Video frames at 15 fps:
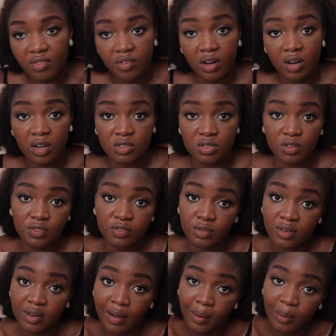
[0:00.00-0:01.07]
ran out of
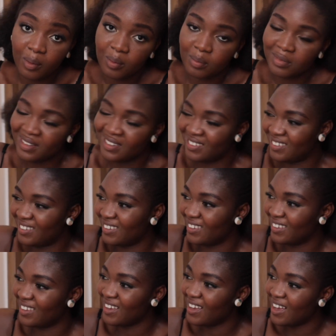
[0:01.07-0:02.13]
food at home.
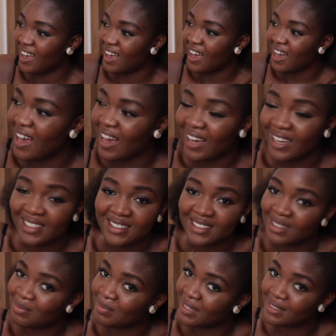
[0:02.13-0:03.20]
I
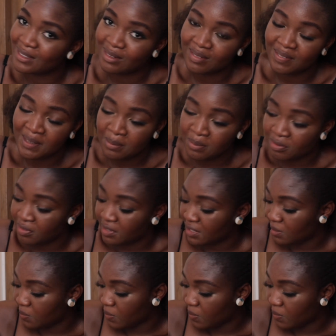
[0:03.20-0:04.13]
set myself up really